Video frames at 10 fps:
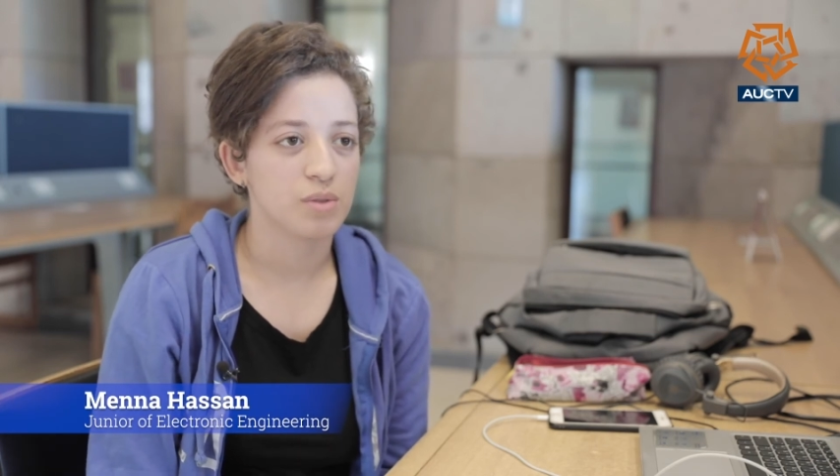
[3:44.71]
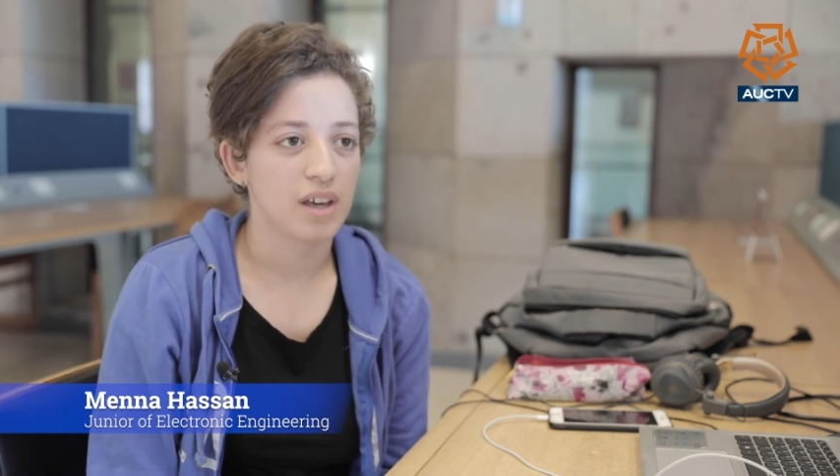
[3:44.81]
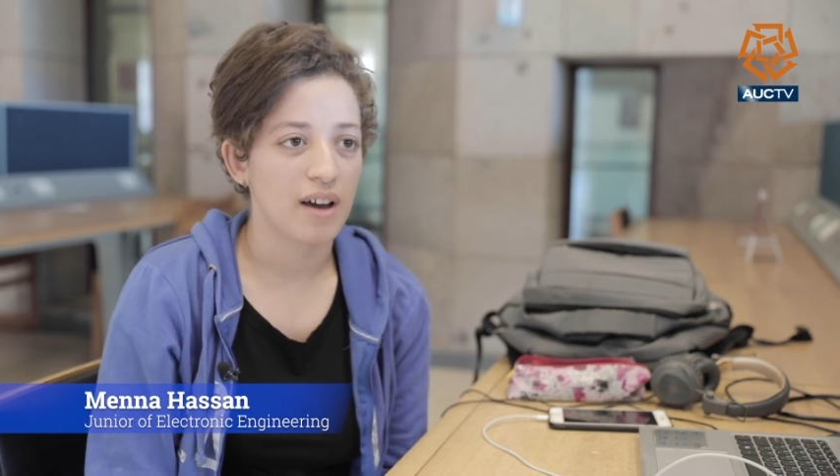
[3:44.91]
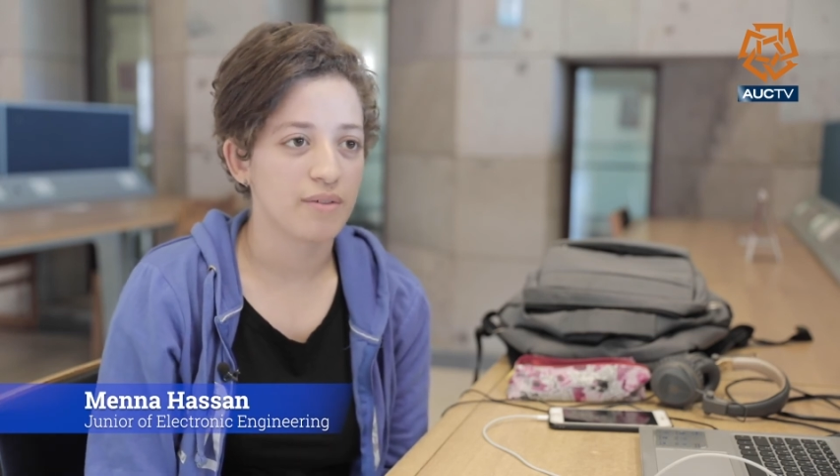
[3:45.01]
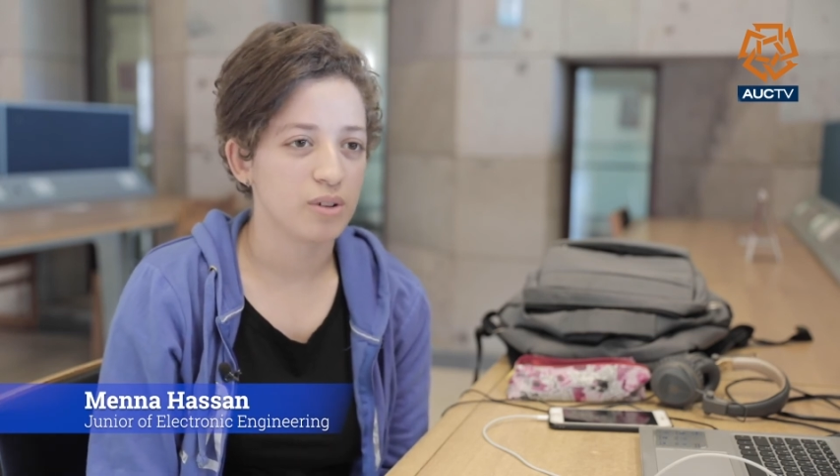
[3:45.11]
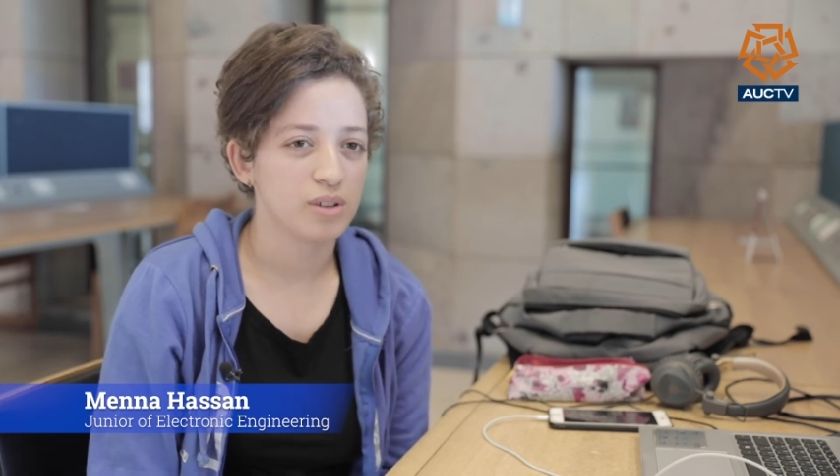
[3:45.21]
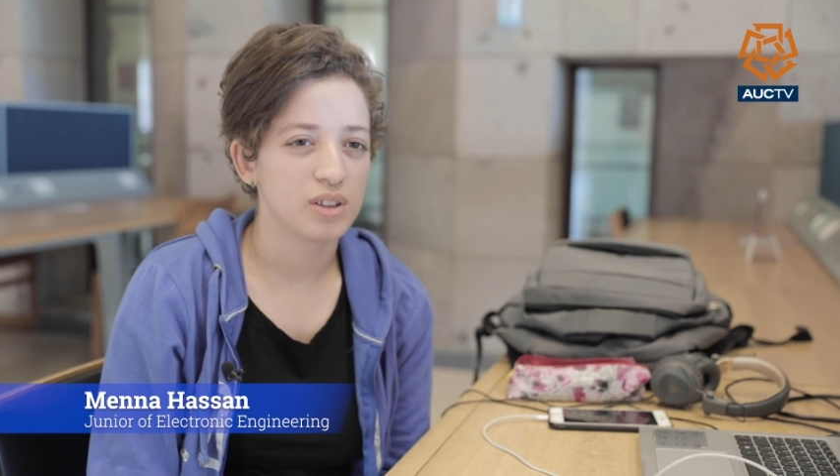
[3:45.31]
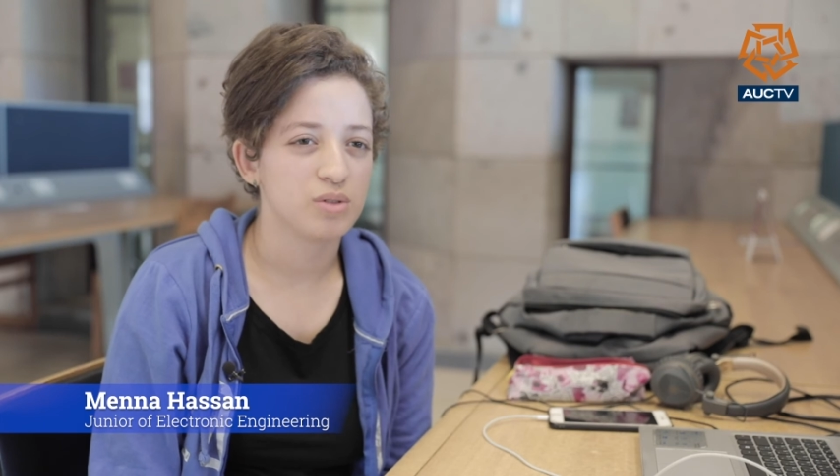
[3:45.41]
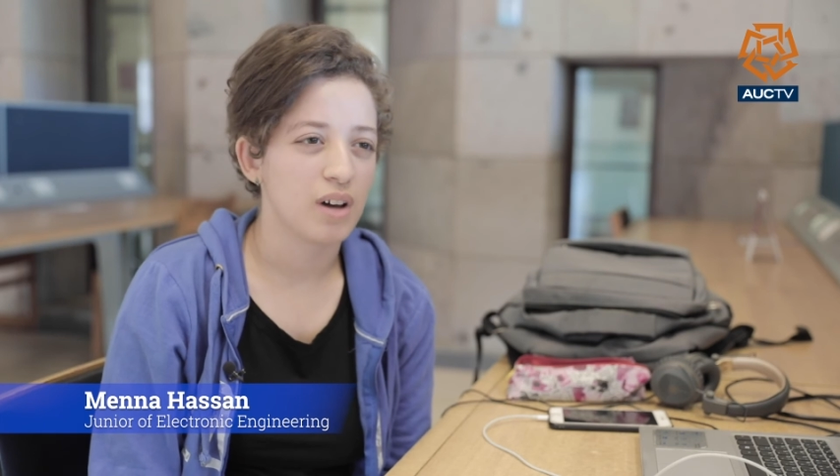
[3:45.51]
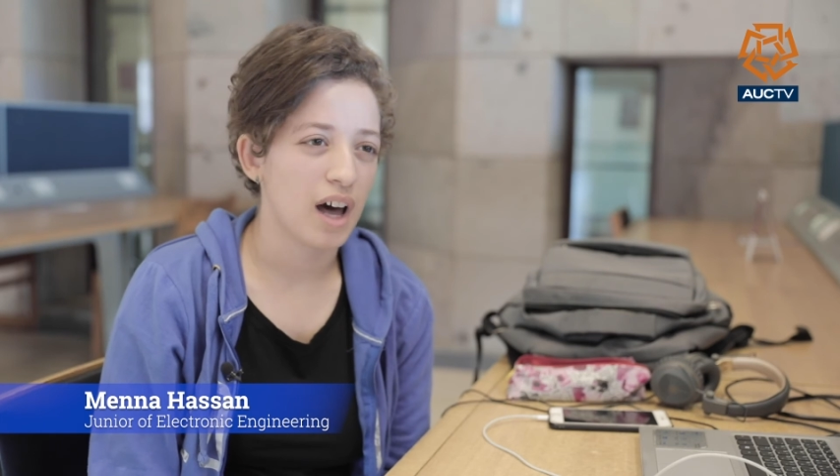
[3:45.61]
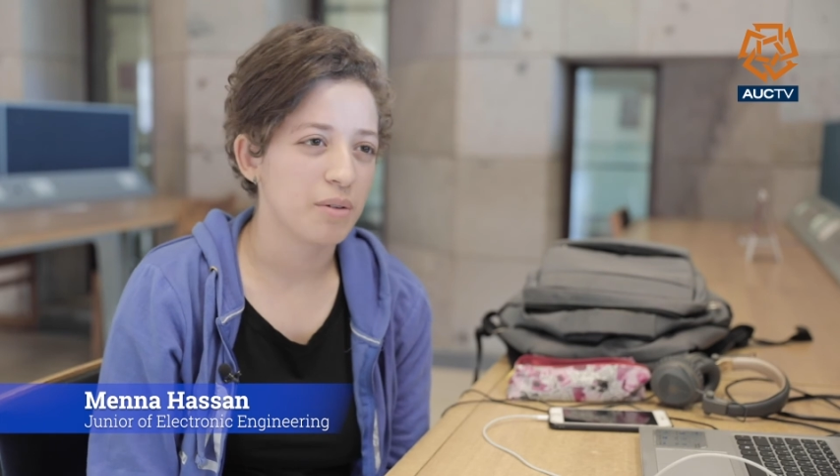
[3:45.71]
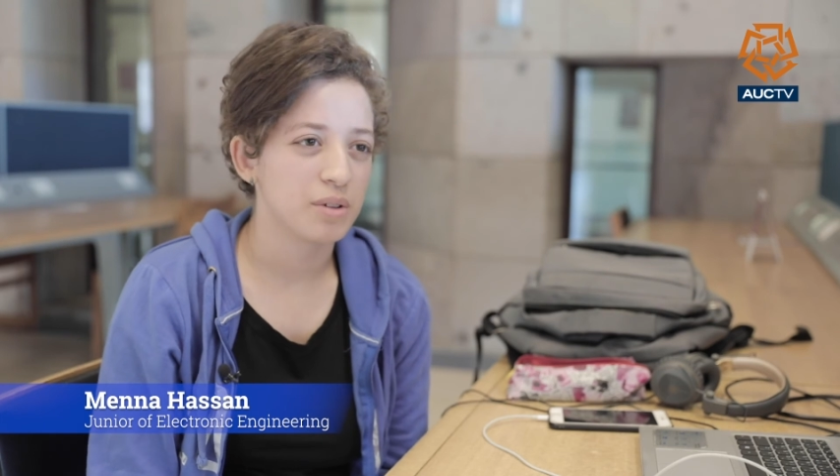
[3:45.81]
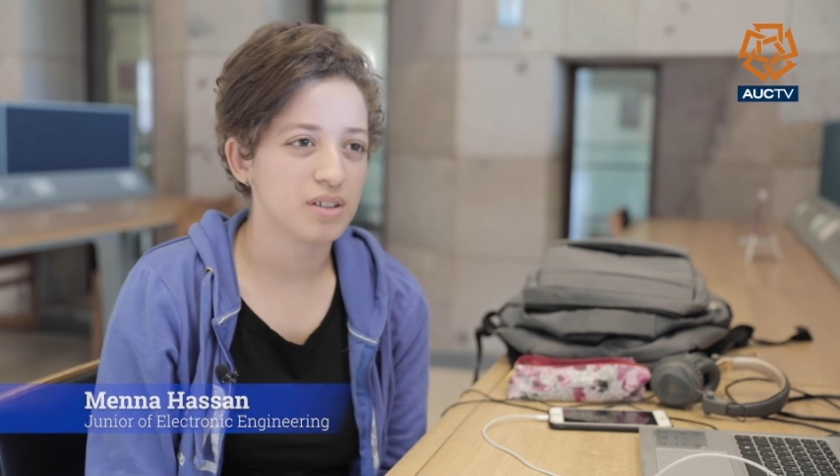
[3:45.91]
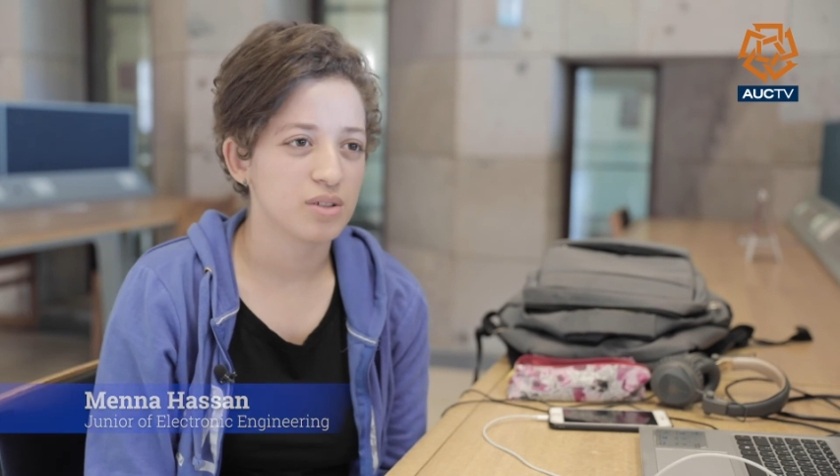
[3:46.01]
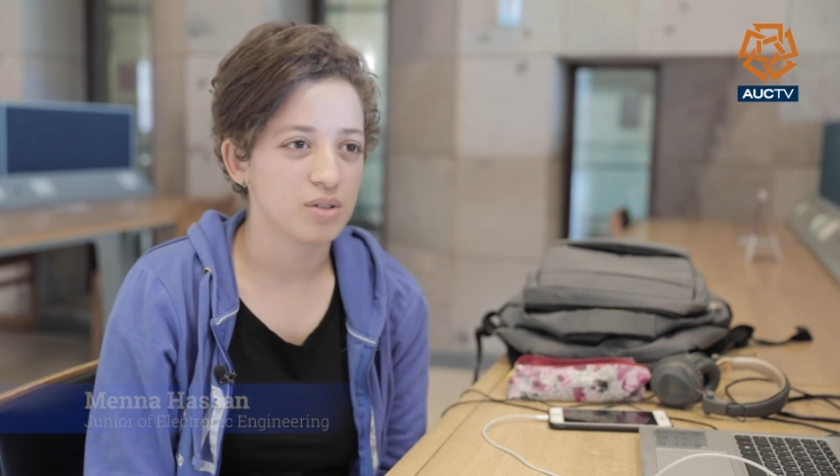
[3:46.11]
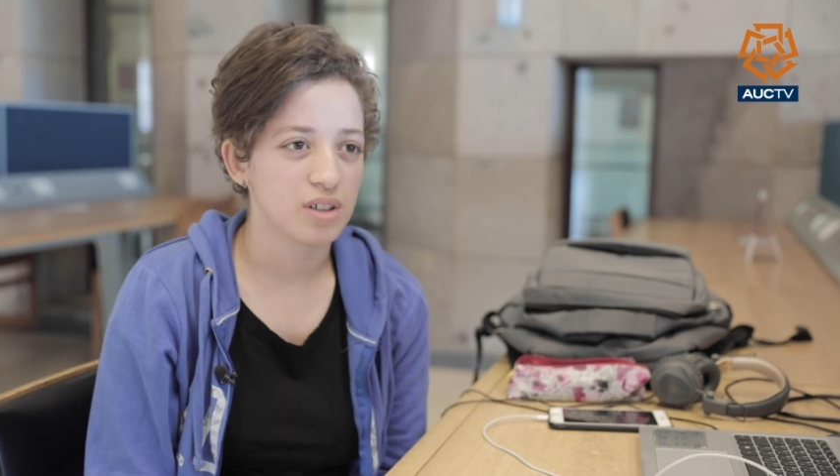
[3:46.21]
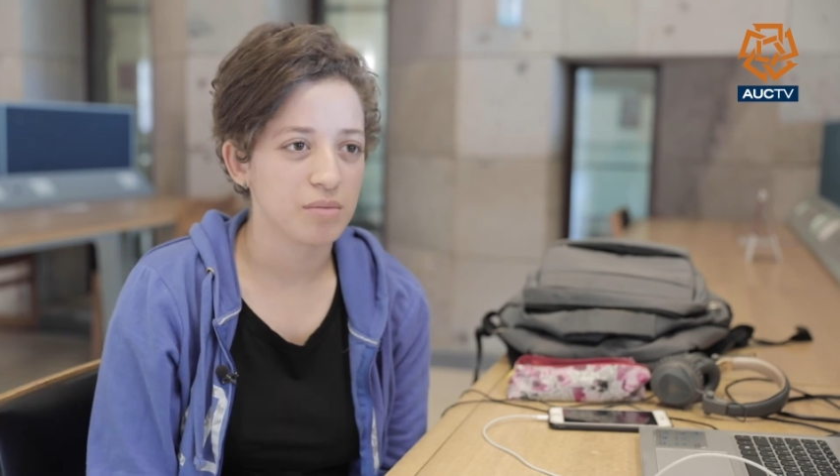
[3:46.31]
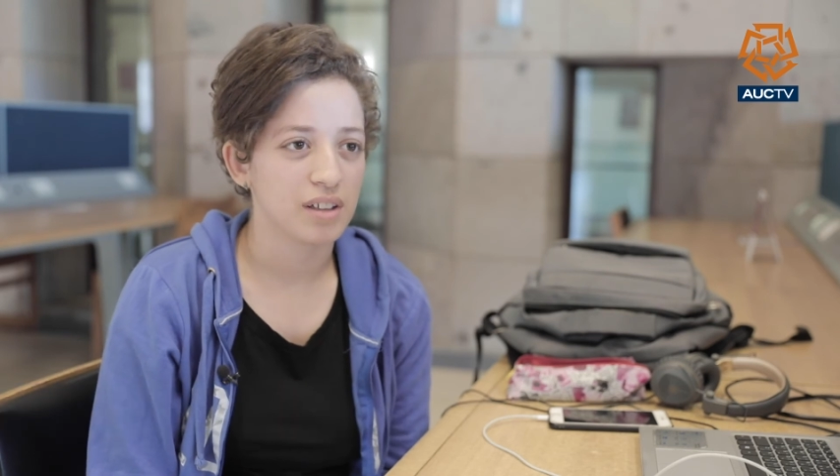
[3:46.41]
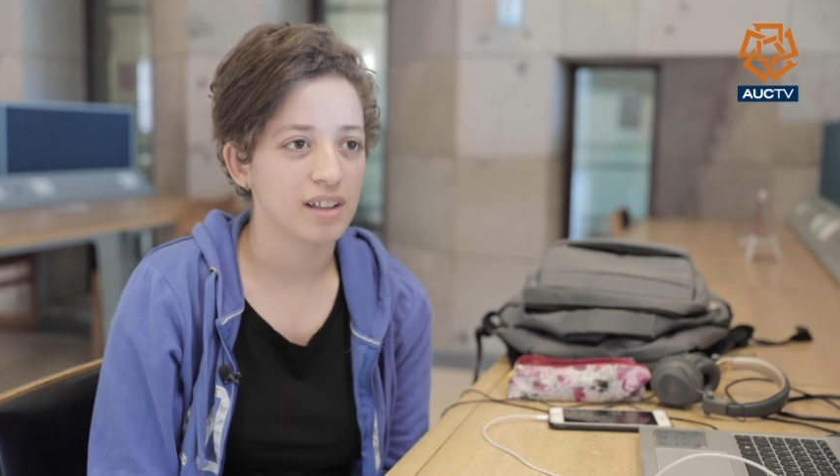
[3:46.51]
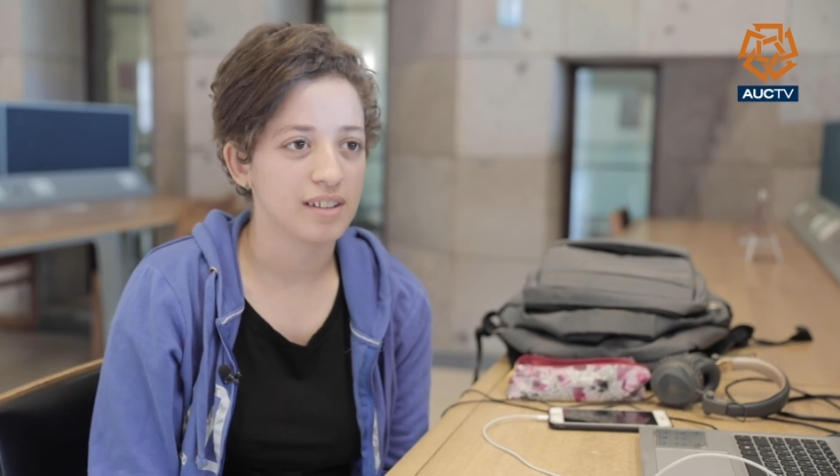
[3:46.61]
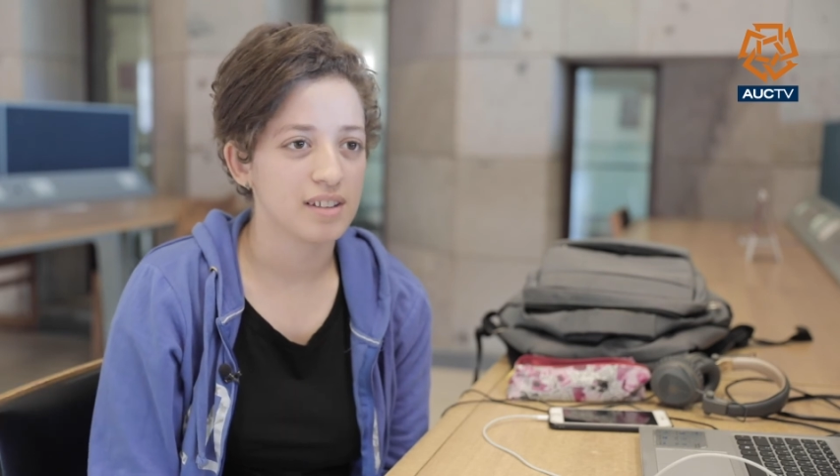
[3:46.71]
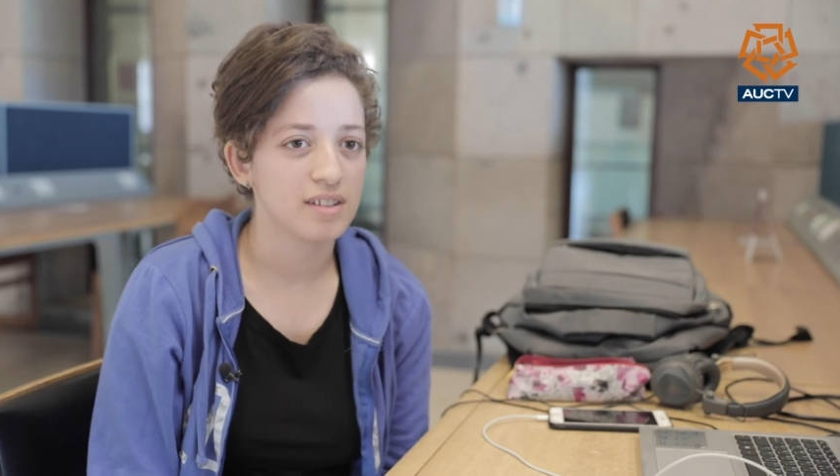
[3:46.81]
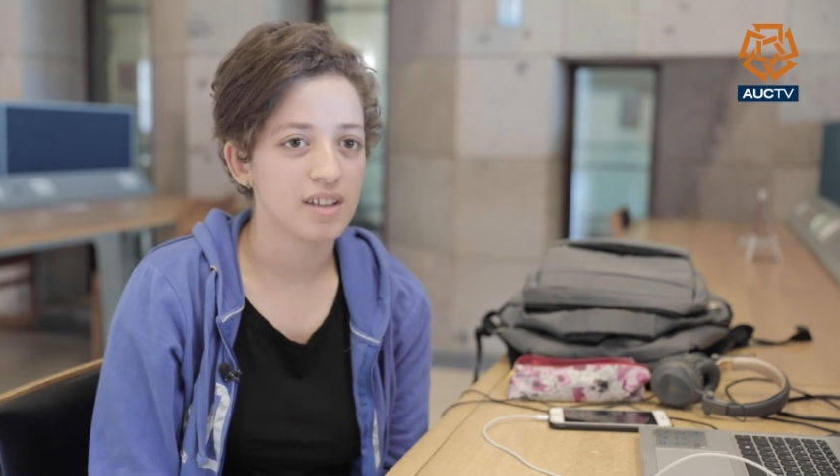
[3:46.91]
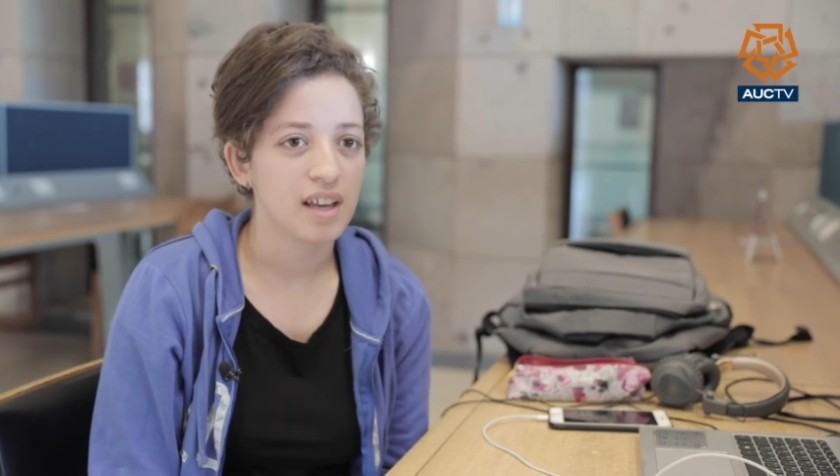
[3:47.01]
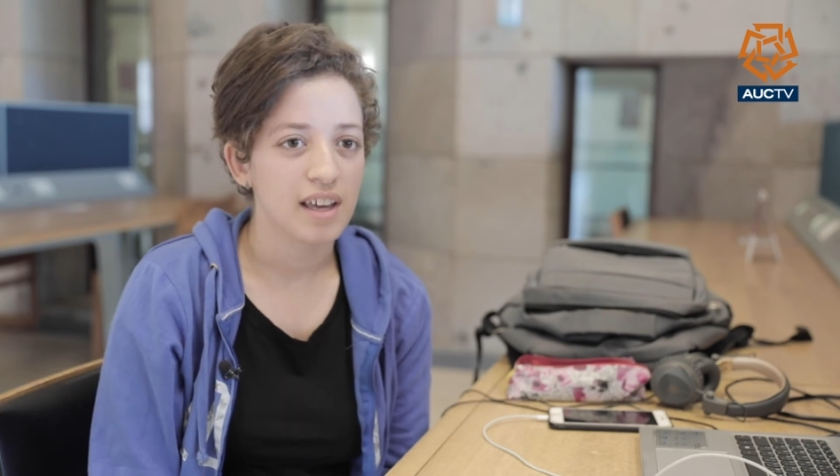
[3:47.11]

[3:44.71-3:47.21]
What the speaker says: We have only 2 hours or something like this,